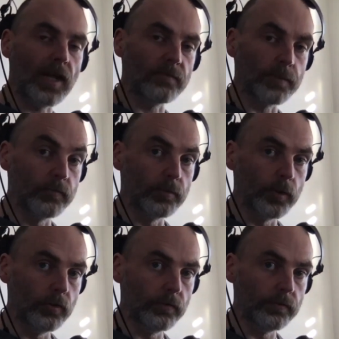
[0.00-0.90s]
have been
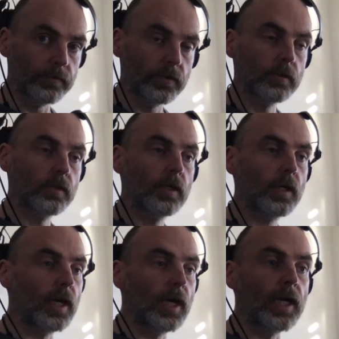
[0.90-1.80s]
removed.
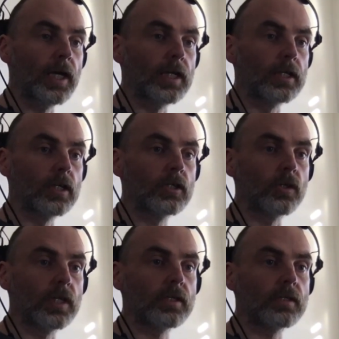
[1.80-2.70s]
And
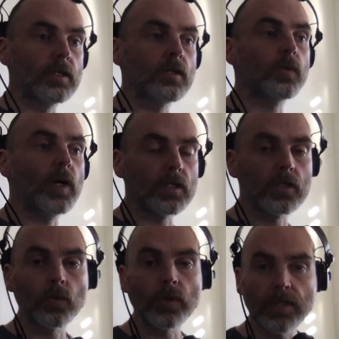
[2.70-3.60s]
so this is this is why it's
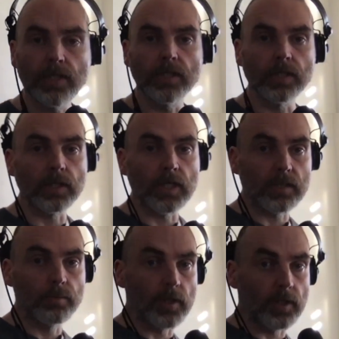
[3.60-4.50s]
so easy to
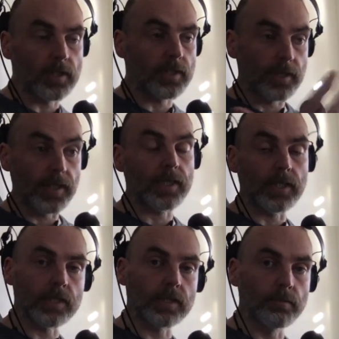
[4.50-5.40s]
let something like, like
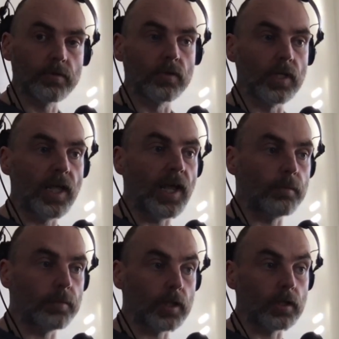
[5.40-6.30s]
this slip through the
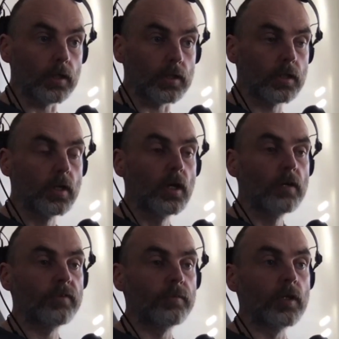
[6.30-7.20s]
net because
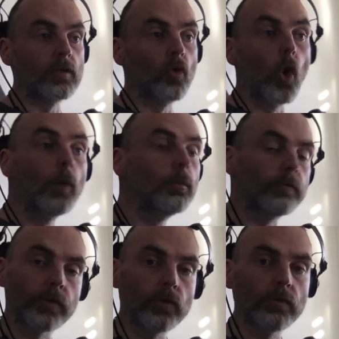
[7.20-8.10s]
from the
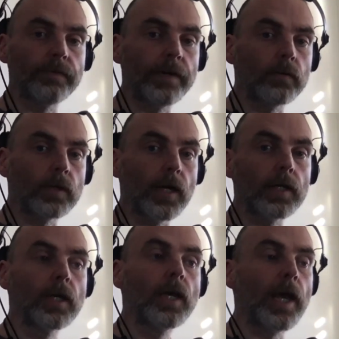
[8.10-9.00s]
normal view in Final
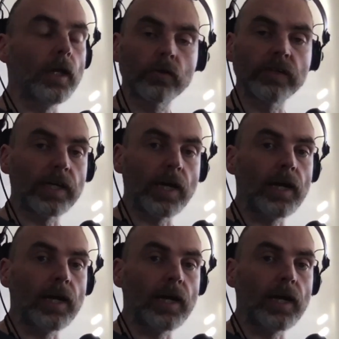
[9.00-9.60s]
Cut, it looks like